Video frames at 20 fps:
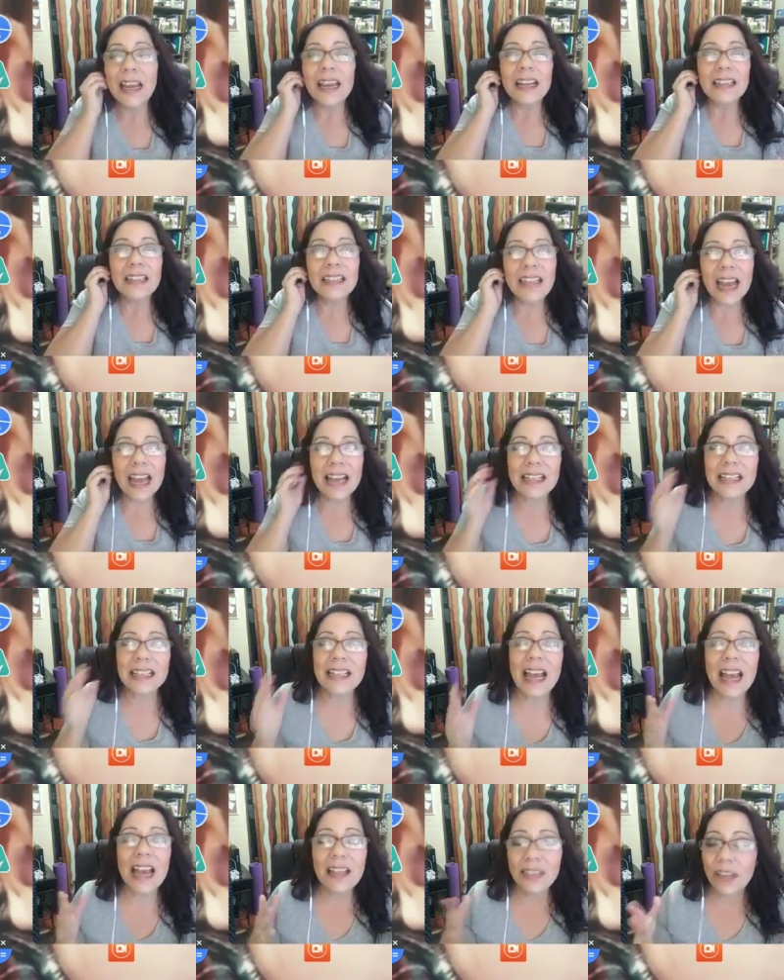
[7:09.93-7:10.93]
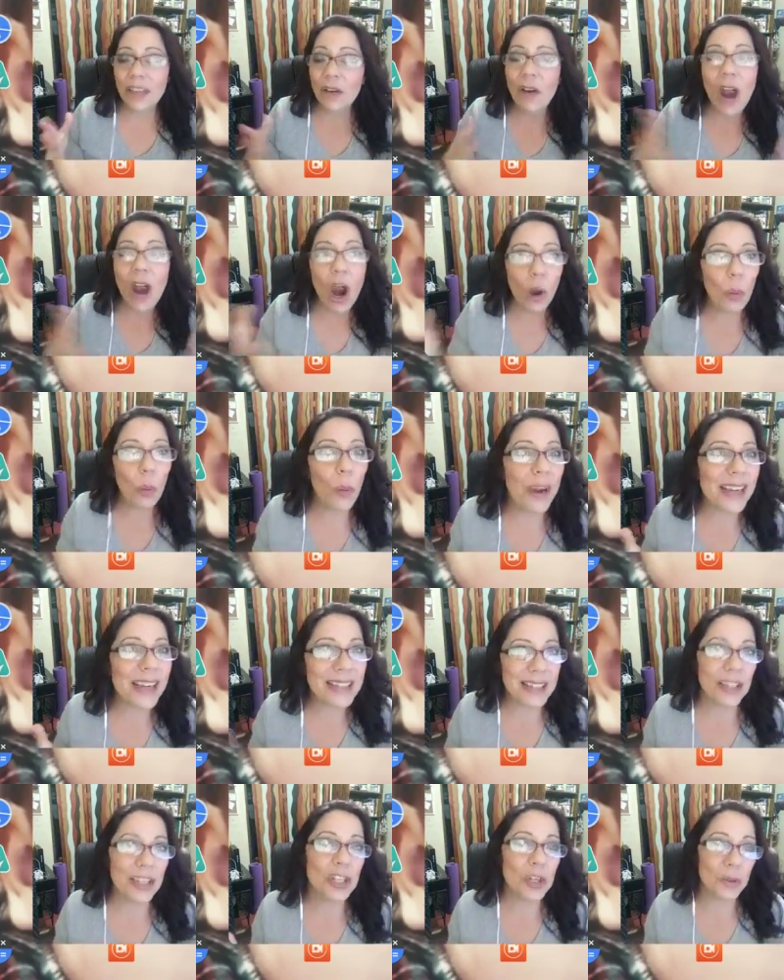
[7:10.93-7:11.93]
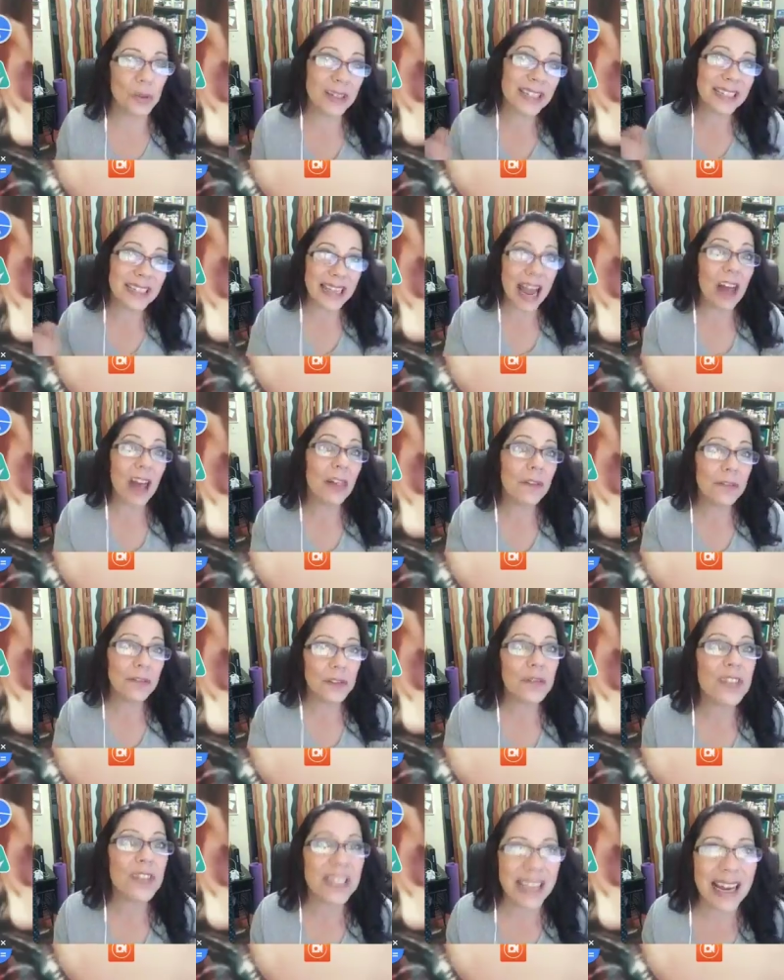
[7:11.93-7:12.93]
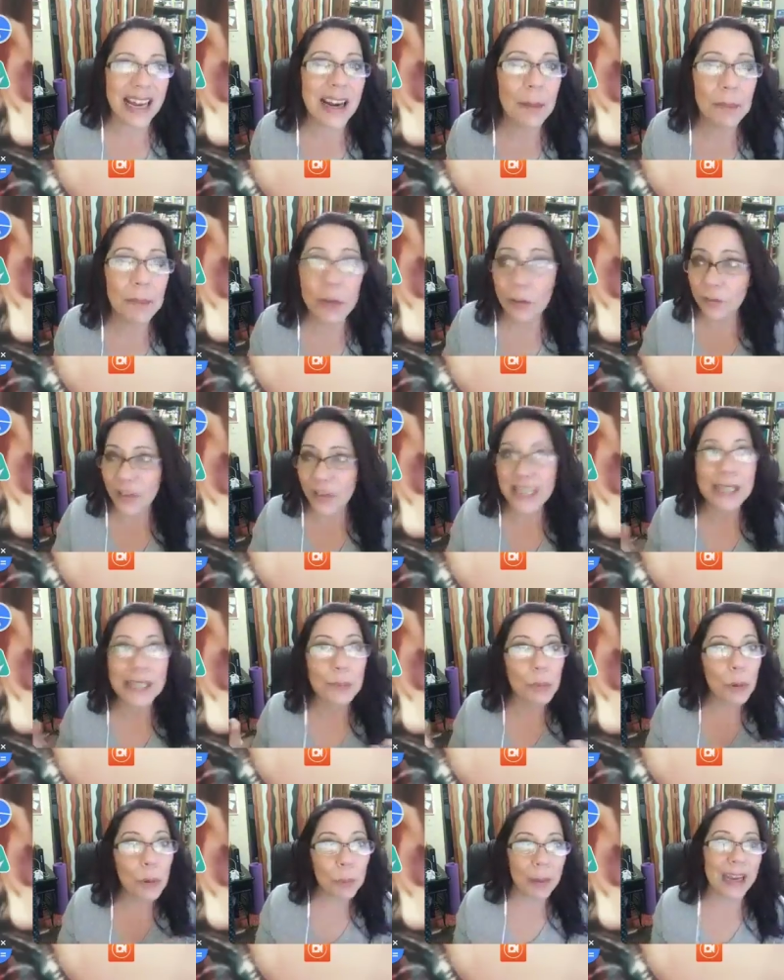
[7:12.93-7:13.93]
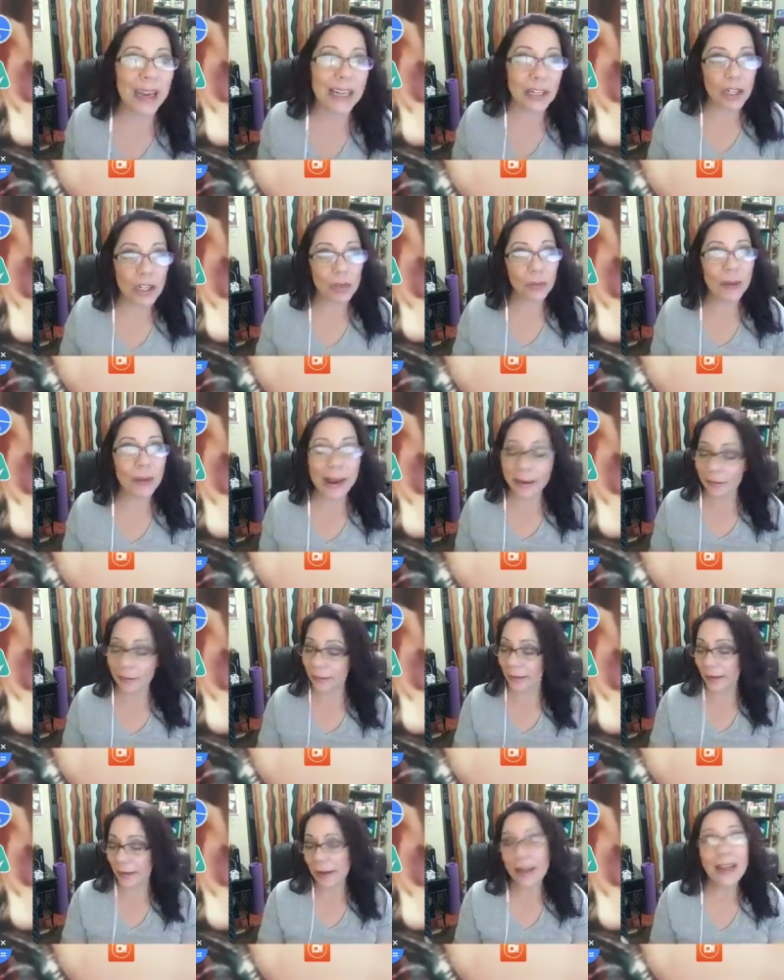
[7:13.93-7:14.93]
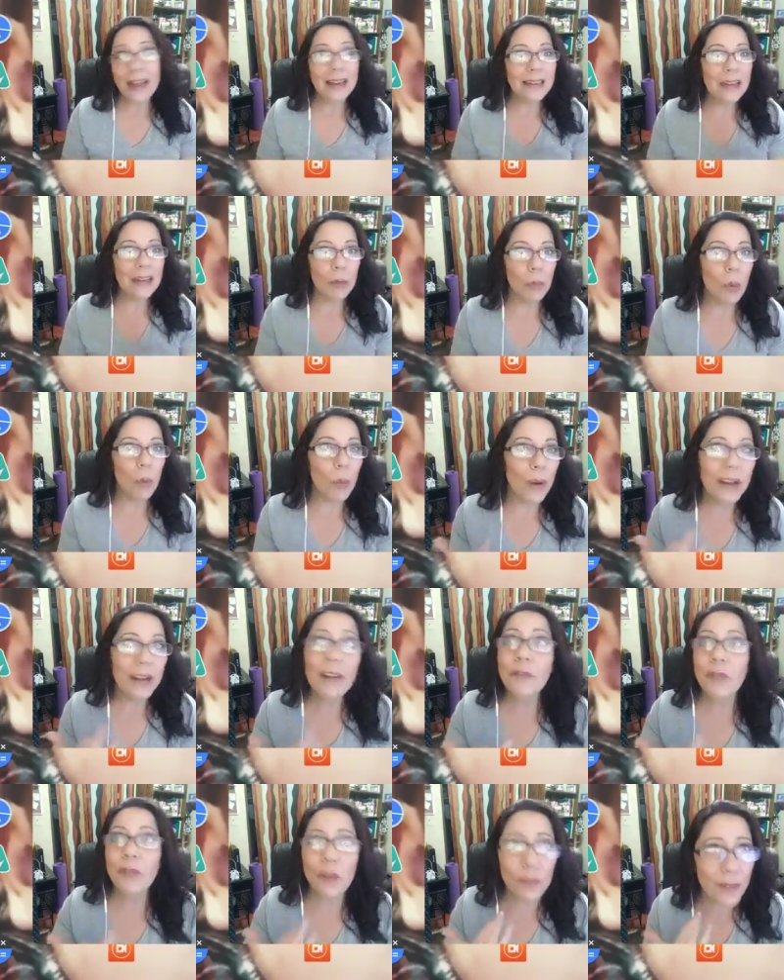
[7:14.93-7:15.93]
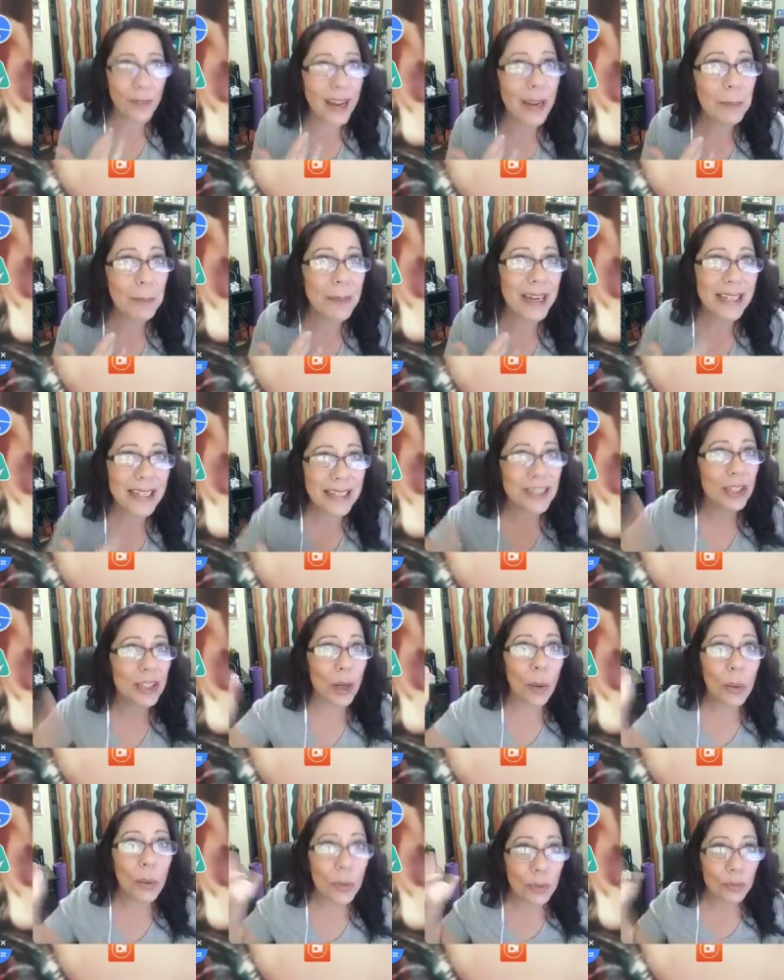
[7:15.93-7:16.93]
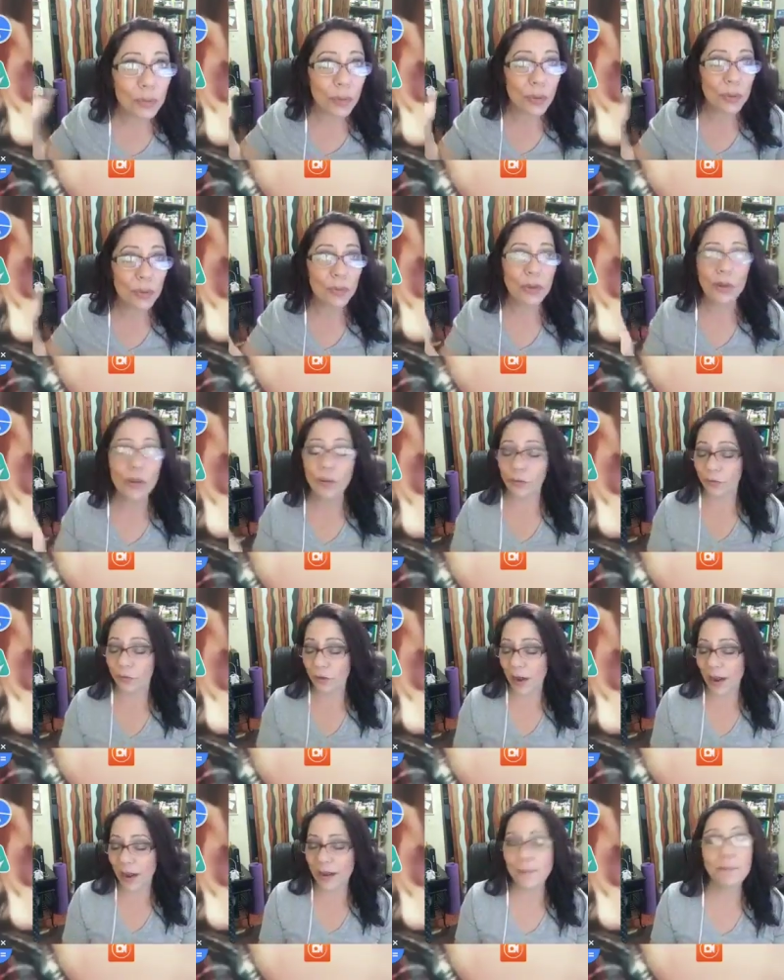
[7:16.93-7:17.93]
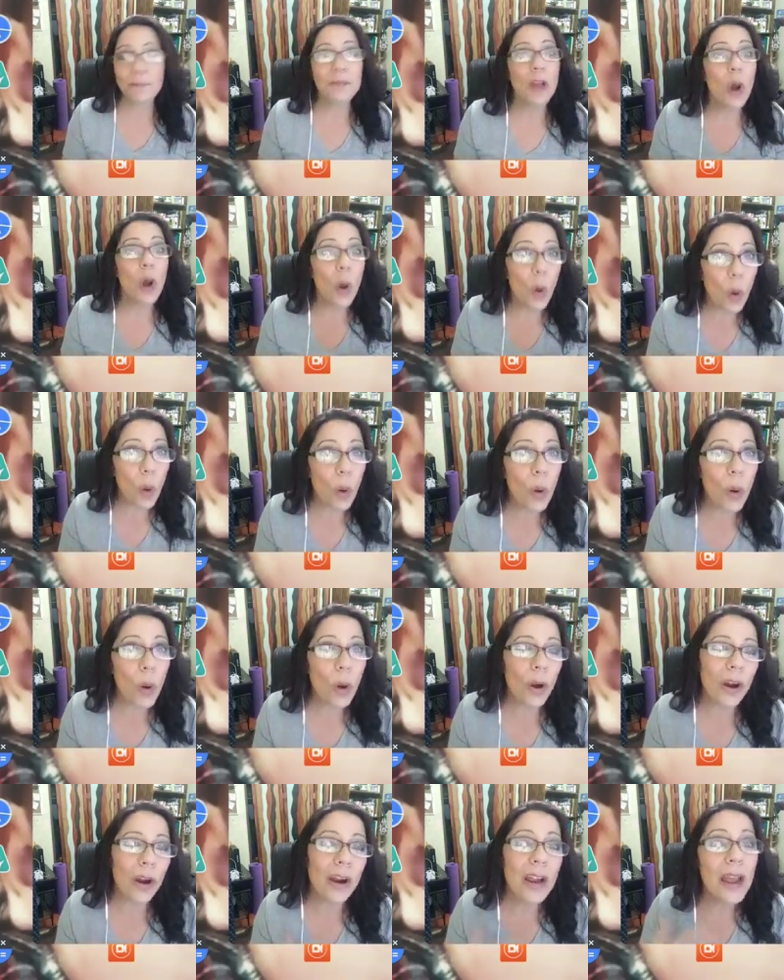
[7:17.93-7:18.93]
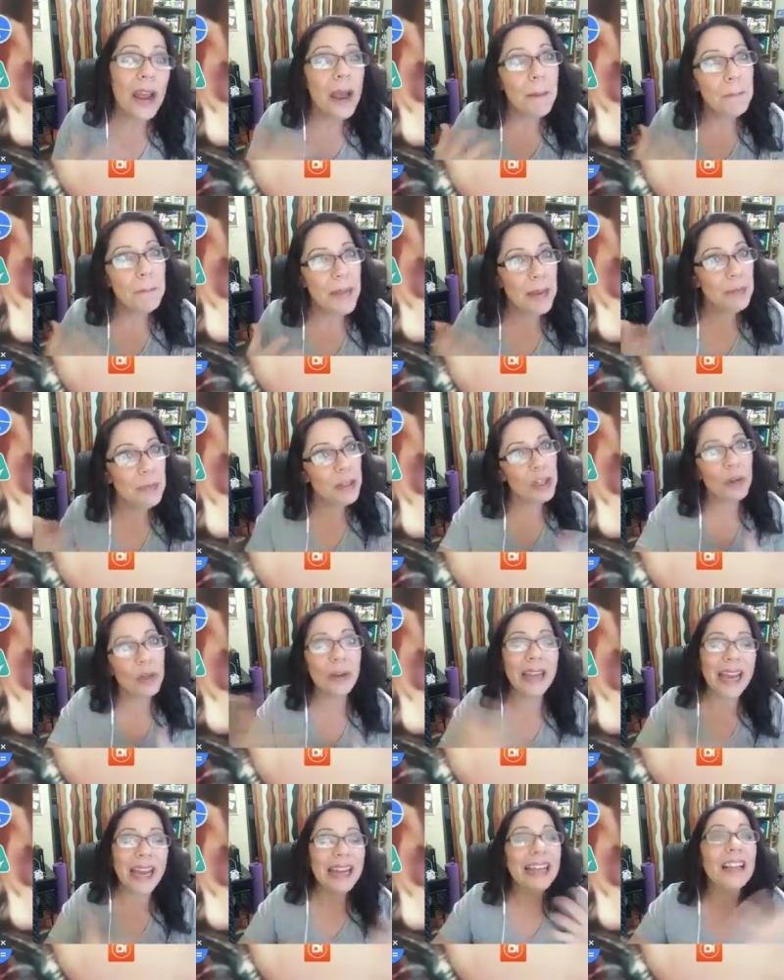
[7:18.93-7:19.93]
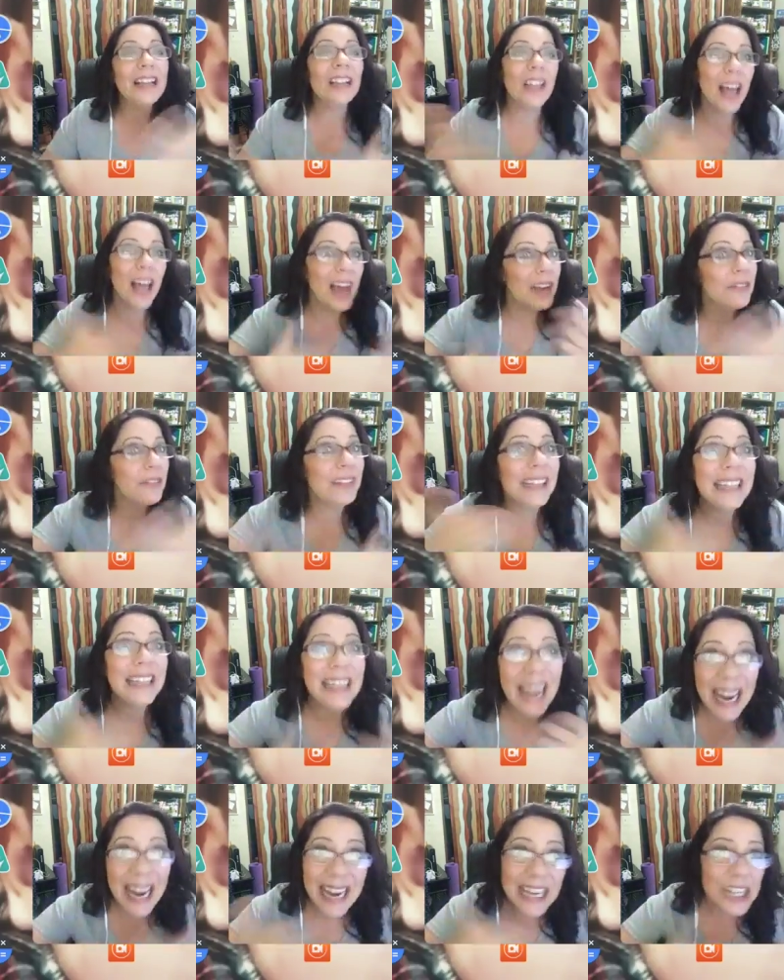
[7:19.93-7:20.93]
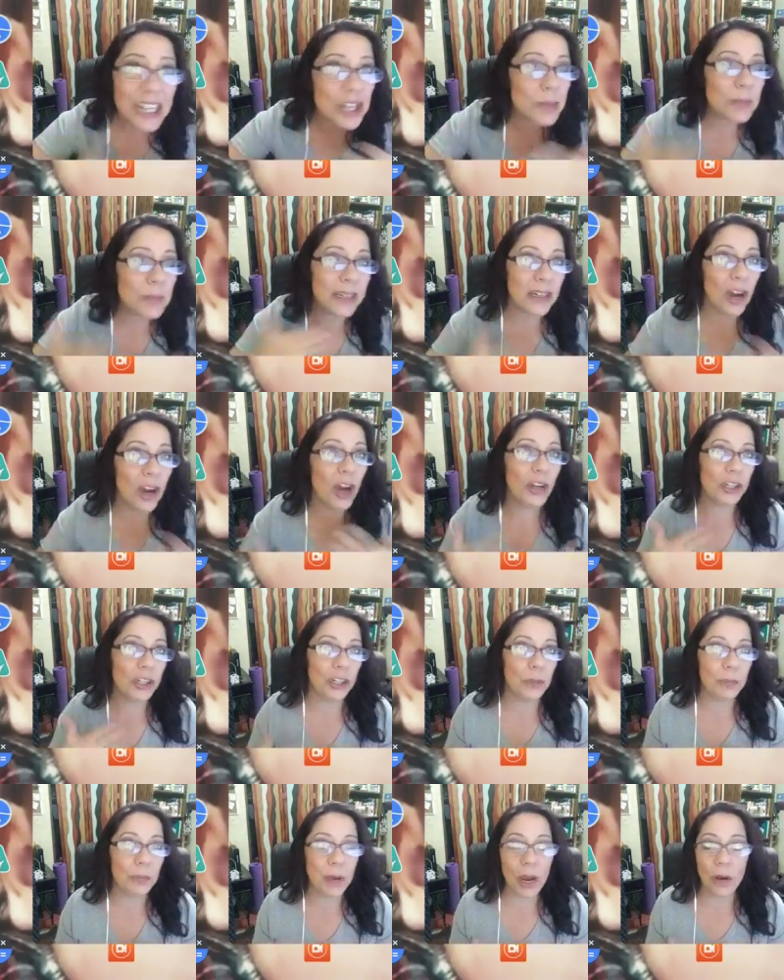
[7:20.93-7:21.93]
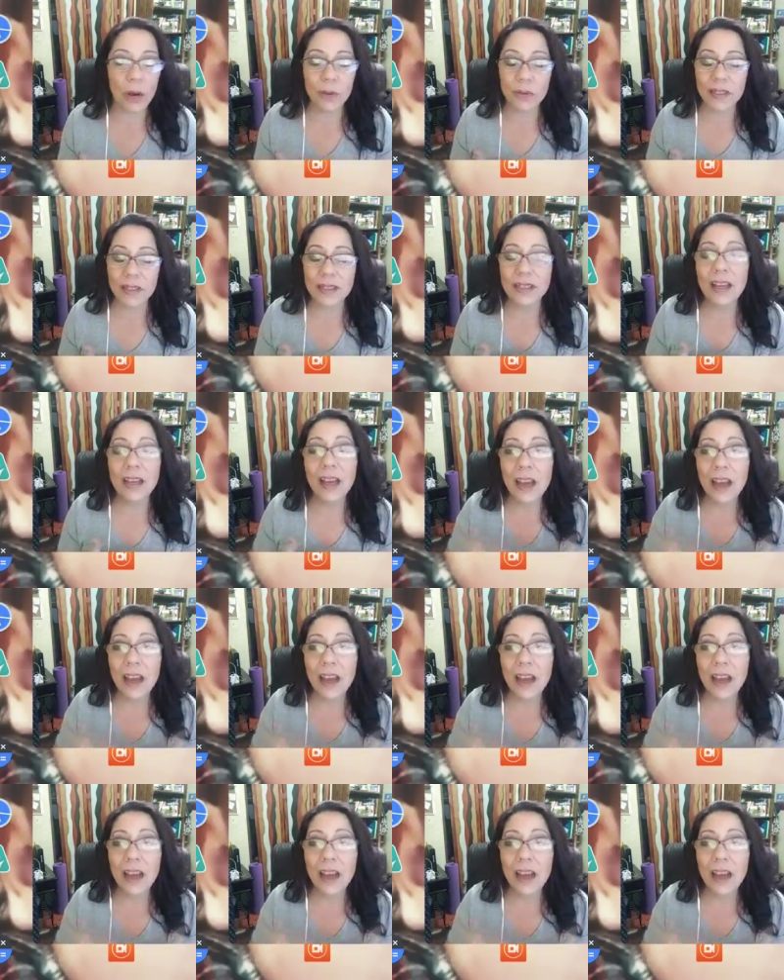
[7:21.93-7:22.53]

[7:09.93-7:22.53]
Yes, there are ways that you can tell if you've set up your Facebook page correctly. Number one, if your fan base is going through the roof, right? Or maybe you're getting a lot of engagement on your posts,